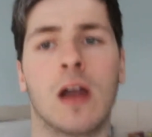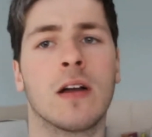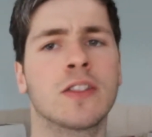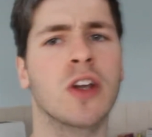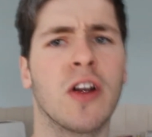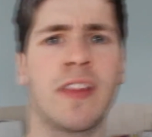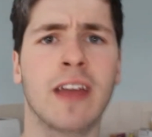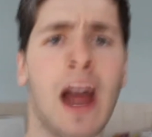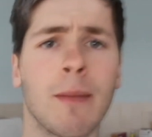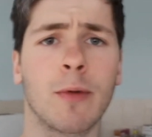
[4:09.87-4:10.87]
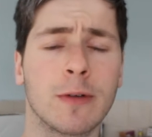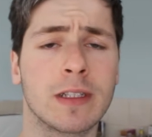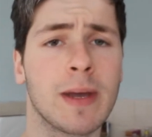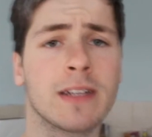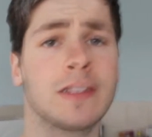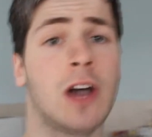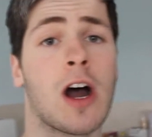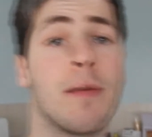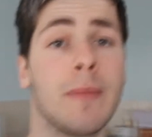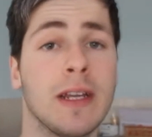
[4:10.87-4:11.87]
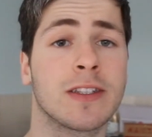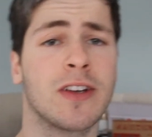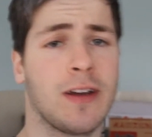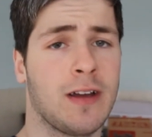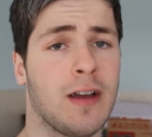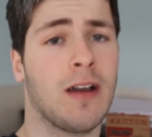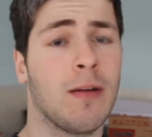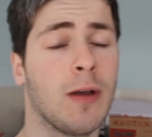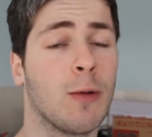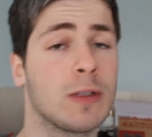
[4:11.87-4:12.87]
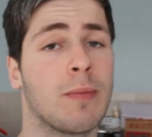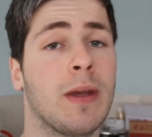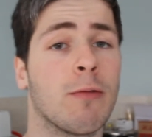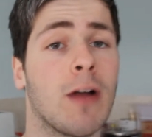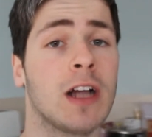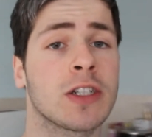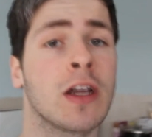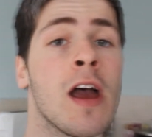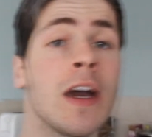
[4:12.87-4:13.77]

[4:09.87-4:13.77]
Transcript: Sorry, the camera was about to die on me, so it was a bit rushed.